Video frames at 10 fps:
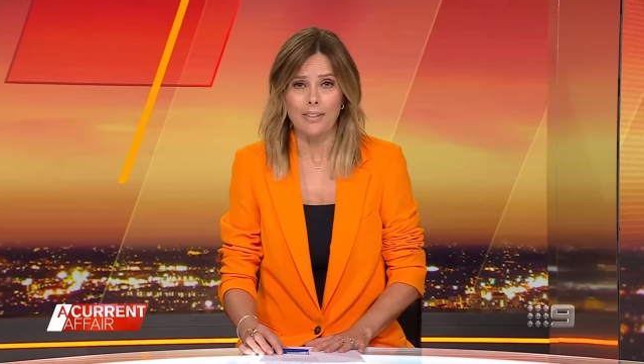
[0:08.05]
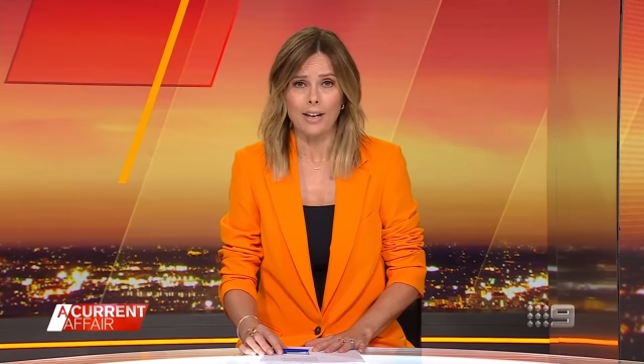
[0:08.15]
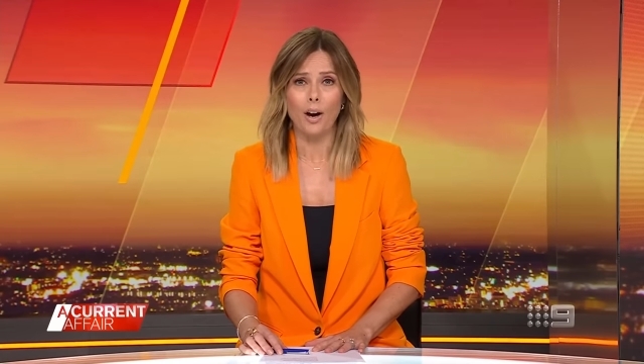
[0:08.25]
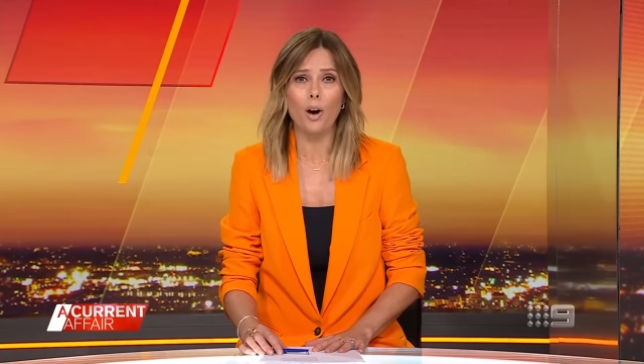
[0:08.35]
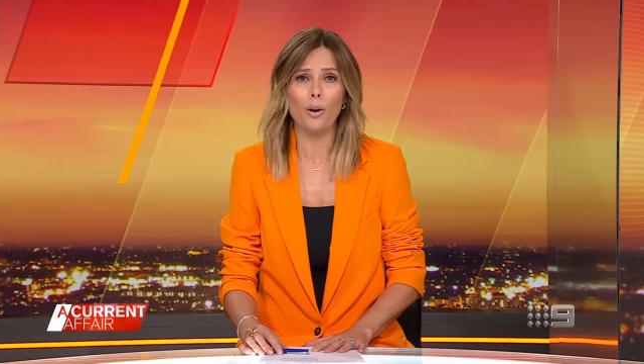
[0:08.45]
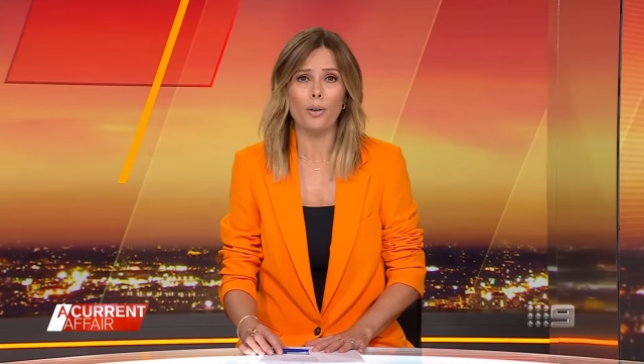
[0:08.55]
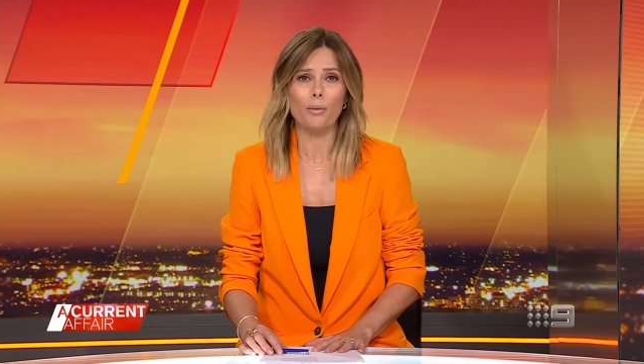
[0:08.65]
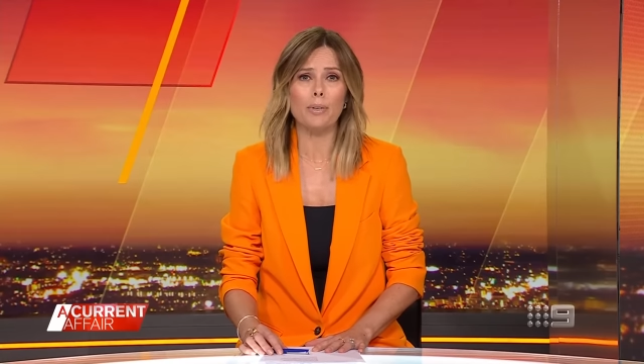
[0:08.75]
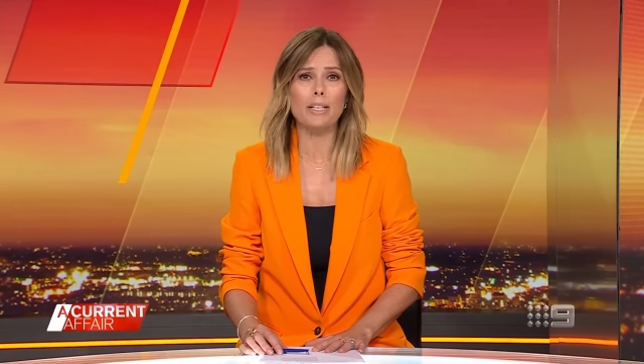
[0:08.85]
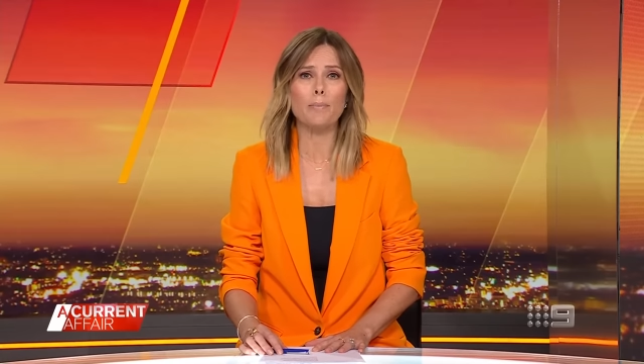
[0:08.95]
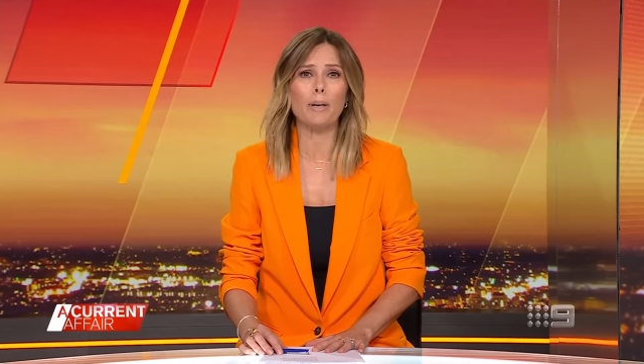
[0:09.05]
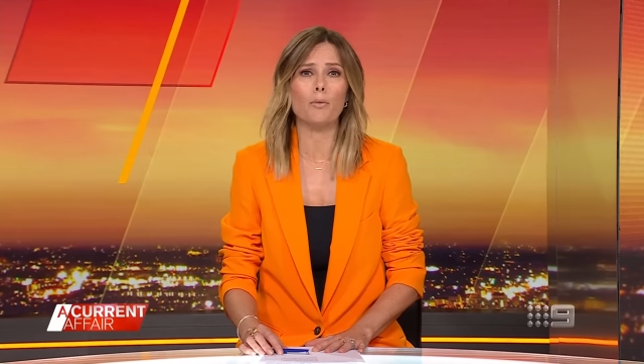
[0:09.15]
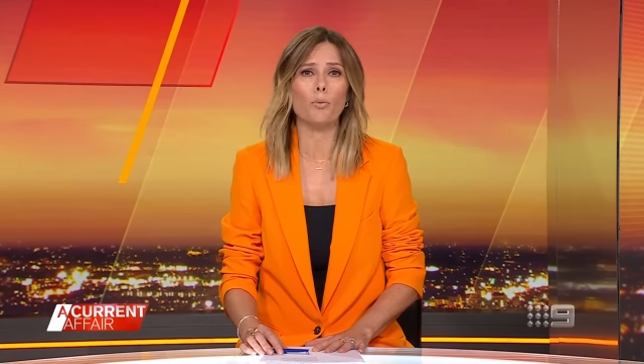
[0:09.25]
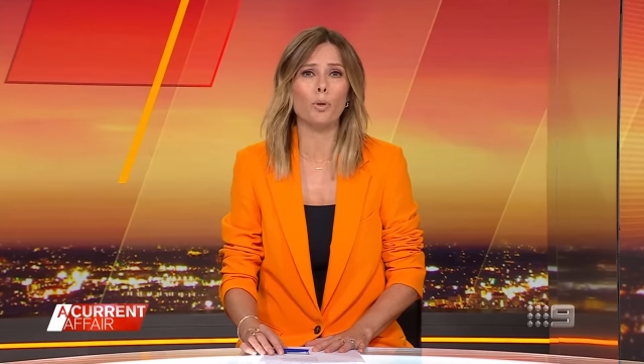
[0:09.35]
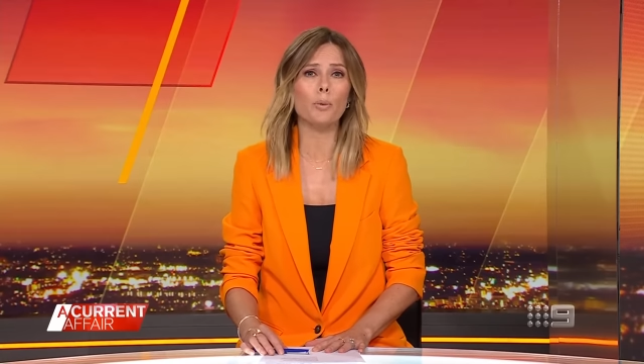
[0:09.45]
Their home has
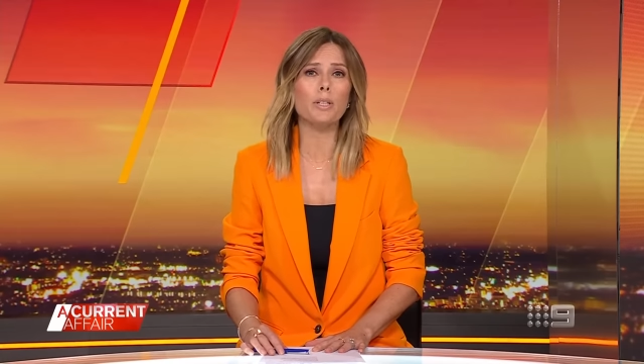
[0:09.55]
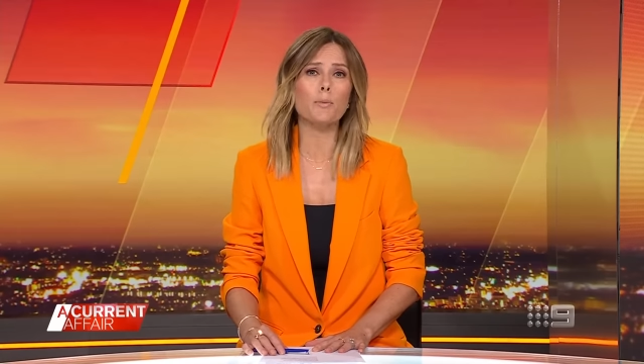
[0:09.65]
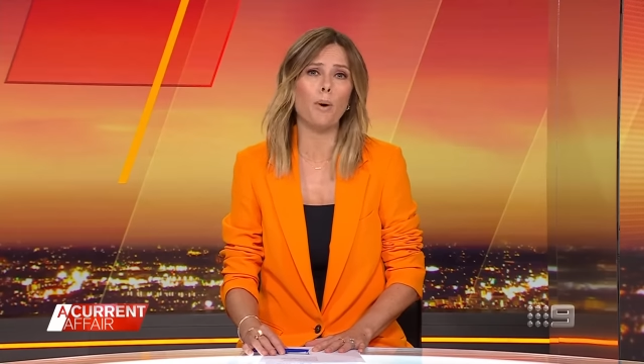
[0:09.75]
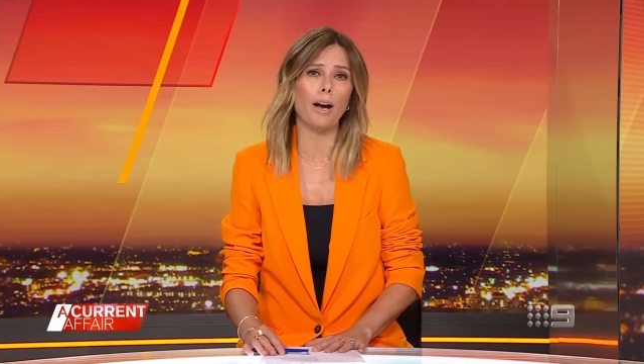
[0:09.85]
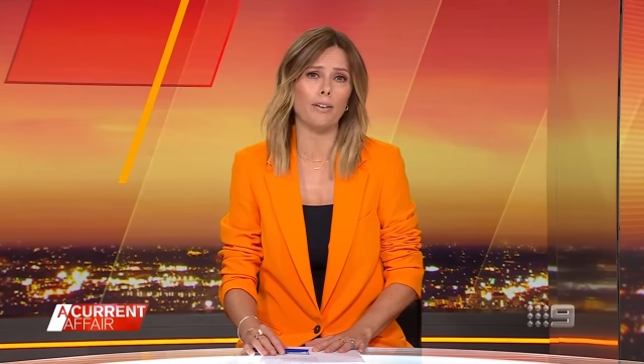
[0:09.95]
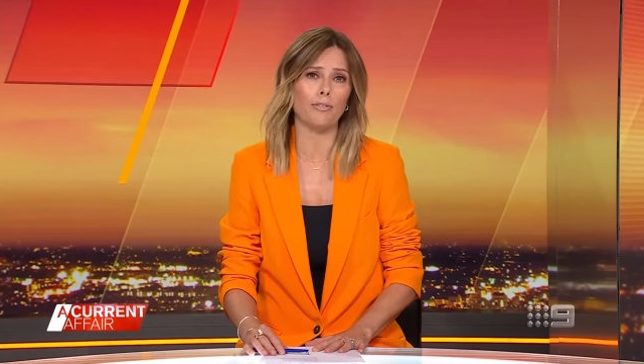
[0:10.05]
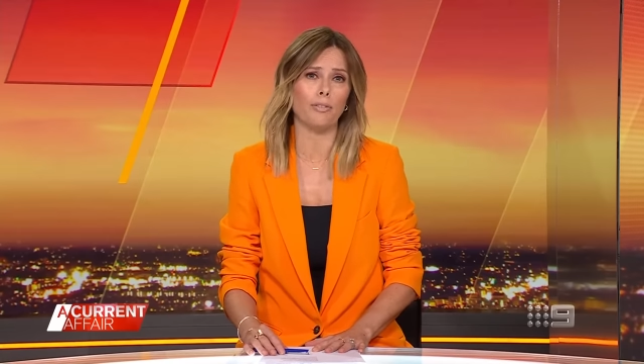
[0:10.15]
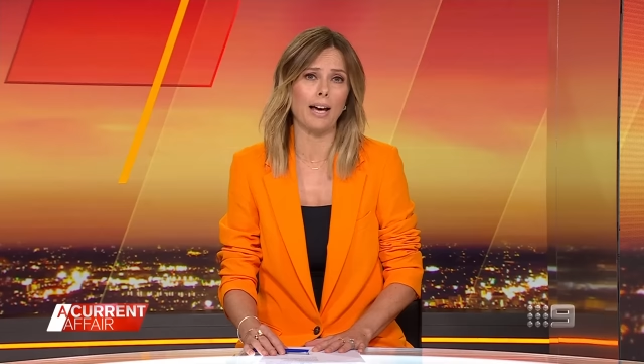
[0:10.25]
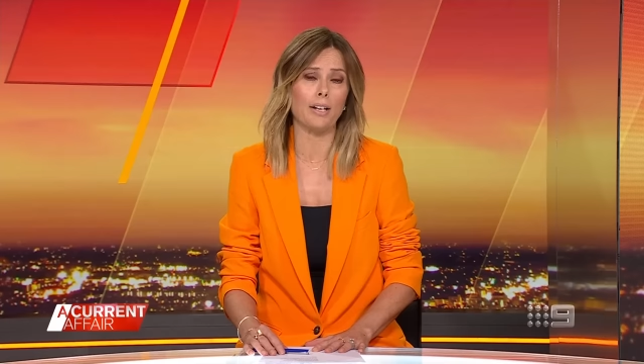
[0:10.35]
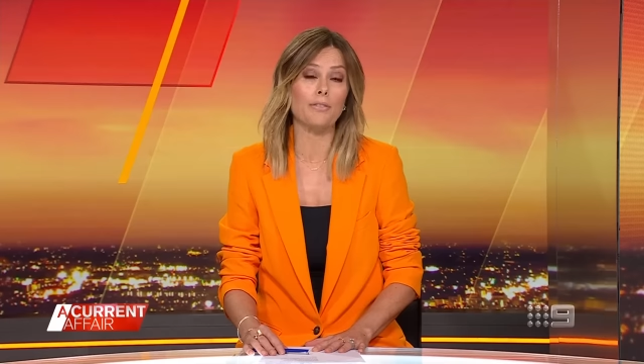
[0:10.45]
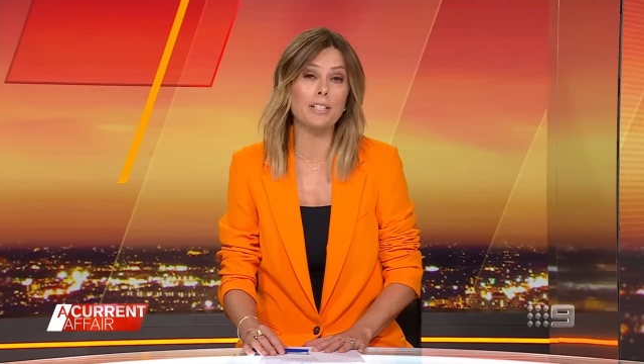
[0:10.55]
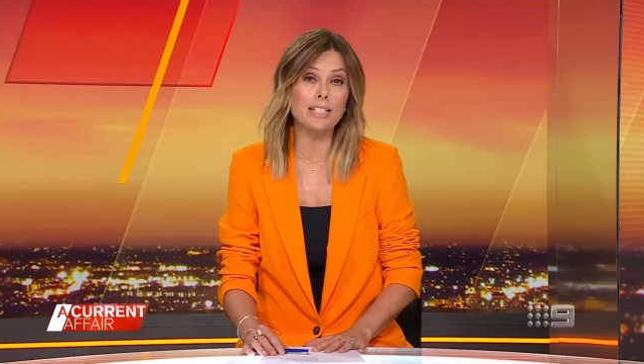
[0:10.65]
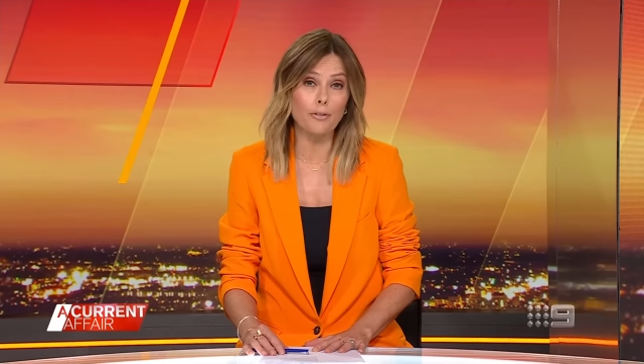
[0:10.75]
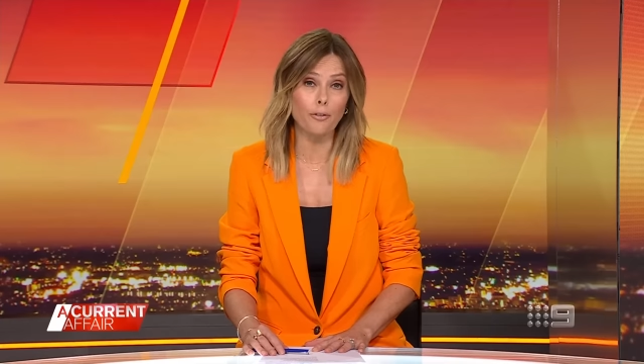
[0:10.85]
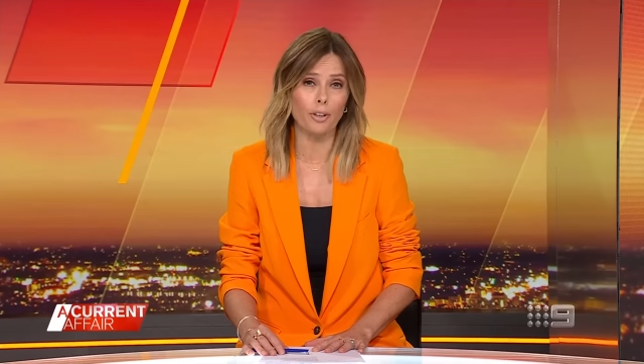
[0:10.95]
been ruined by a flood of a
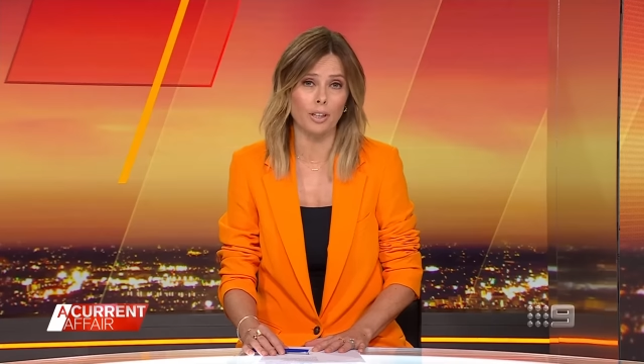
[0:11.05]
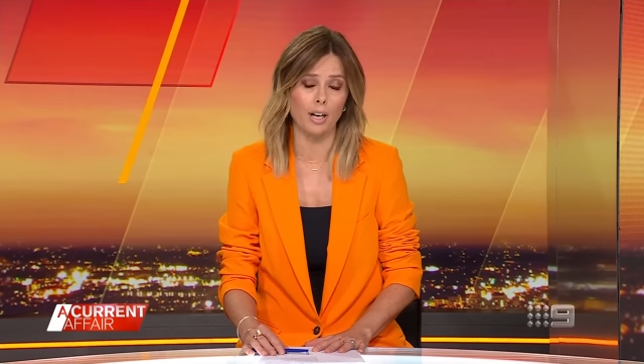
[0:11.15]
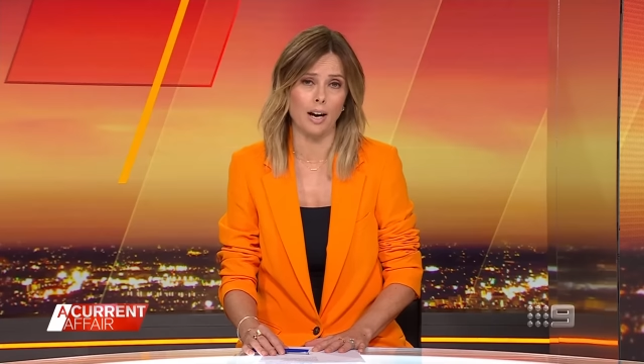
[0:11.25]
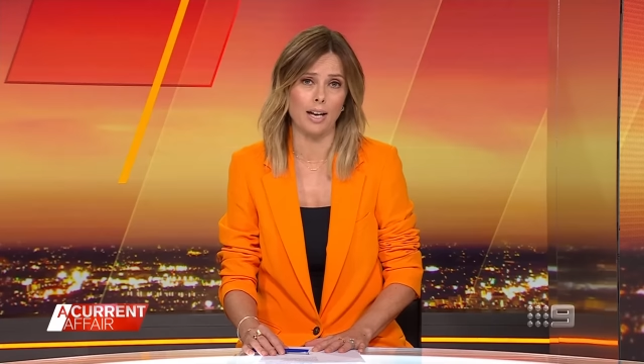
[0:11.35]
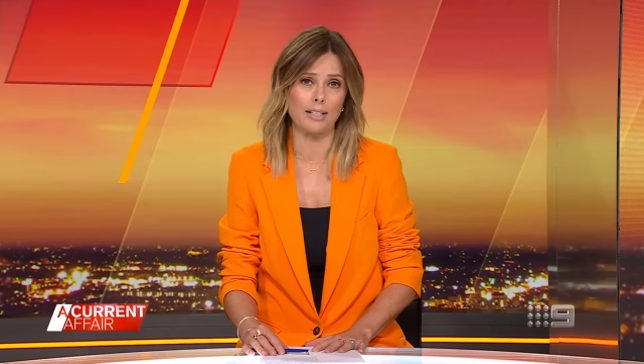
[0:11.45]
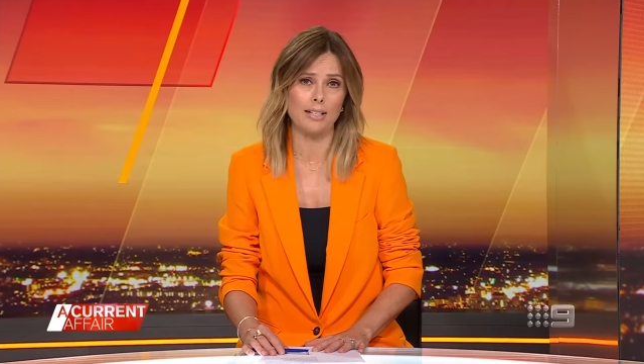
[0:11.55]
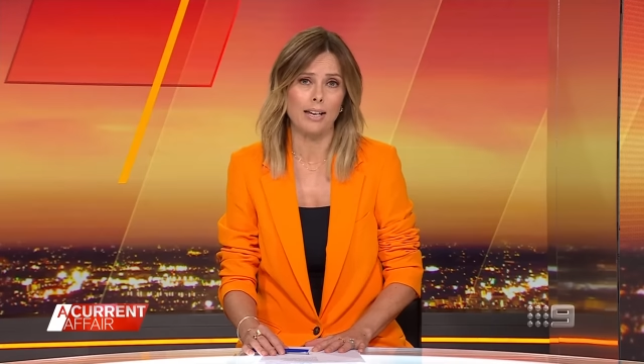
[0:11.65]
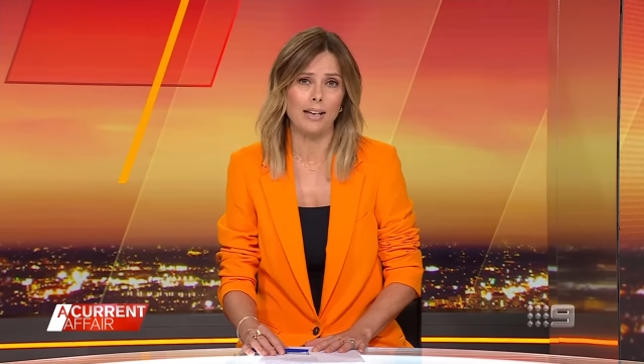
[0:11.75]
different kind,